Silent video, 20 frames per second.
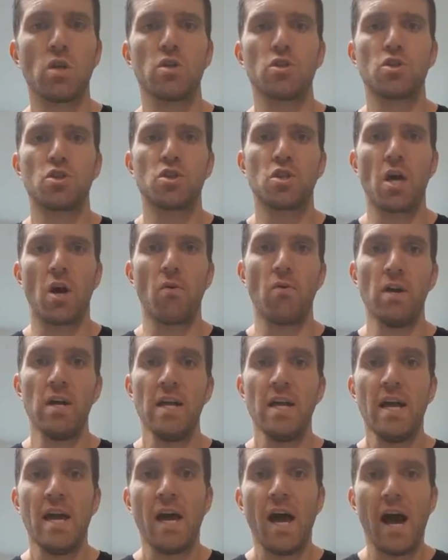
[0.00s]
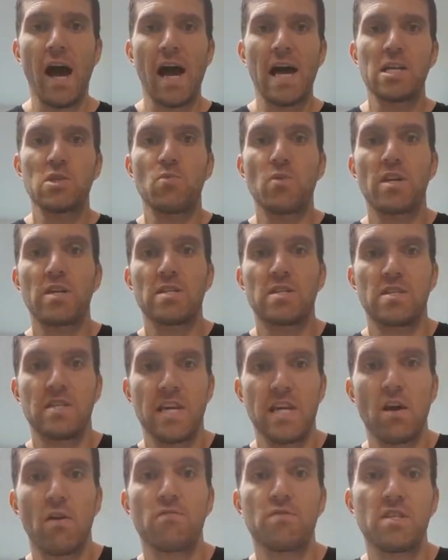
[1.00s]
So, as we can
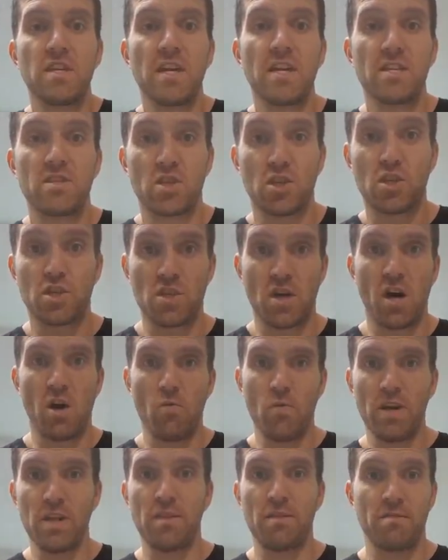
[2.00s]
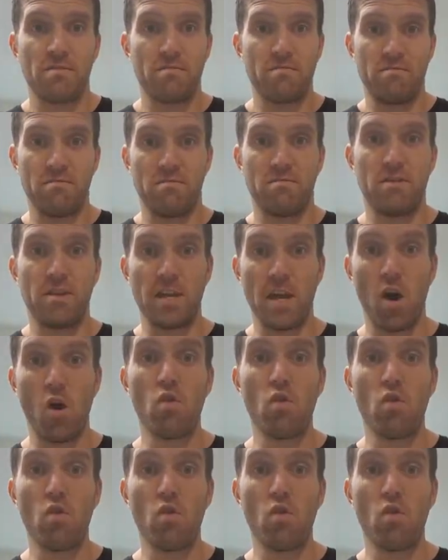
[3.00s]
see, obviously, to start with, the